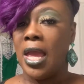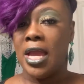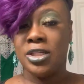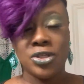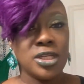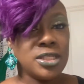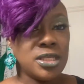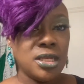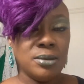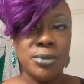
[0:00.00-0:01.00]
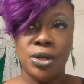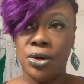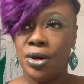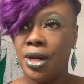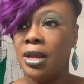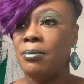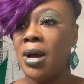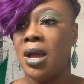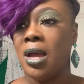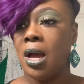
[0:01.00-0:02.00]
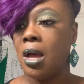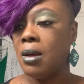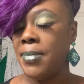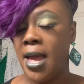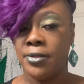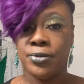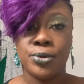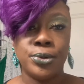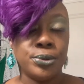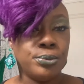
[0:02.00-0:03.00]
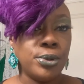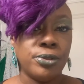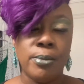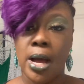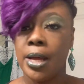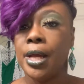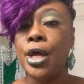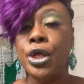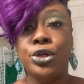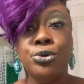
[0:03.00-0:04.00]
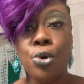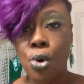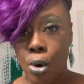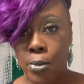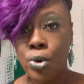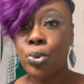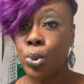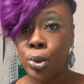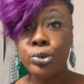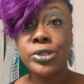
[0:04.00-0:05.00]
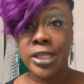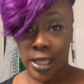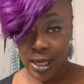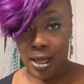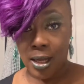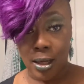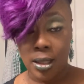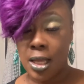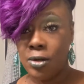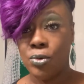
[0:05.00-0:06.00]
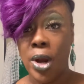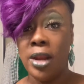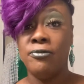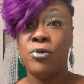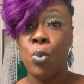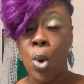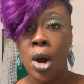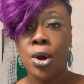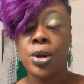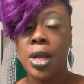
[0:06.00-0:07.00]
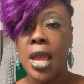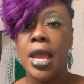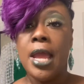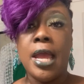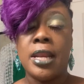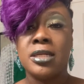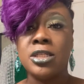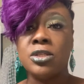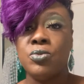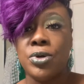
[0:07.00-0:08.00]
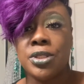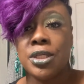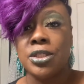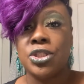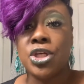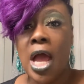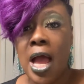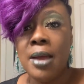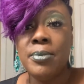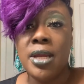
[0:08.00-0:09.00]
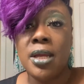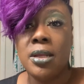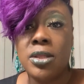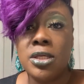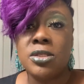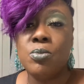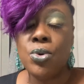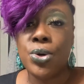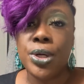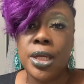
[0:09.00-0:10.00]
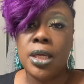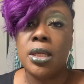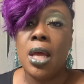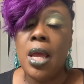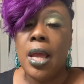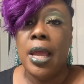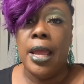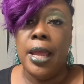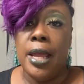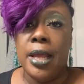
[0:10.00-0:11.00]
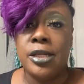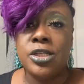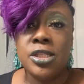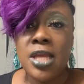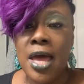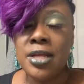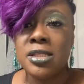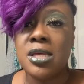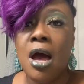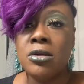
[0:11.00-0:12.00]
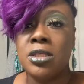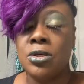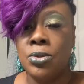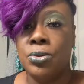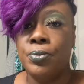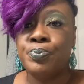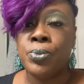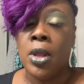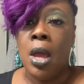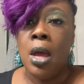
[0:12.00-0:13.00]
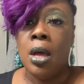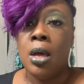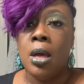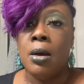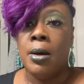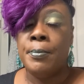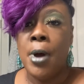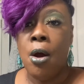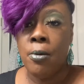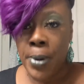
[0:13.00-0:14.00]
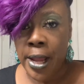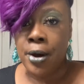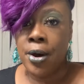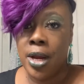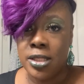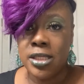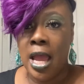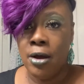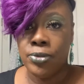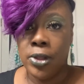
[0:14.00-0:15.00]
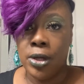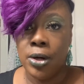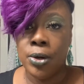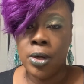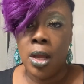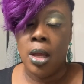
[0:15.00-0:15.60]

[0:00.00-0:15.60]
as you can see, I'm here in my bathroom with my normal routine, getting ready for work. And I just want to chime in this morning and just kind of talk to our parents out there.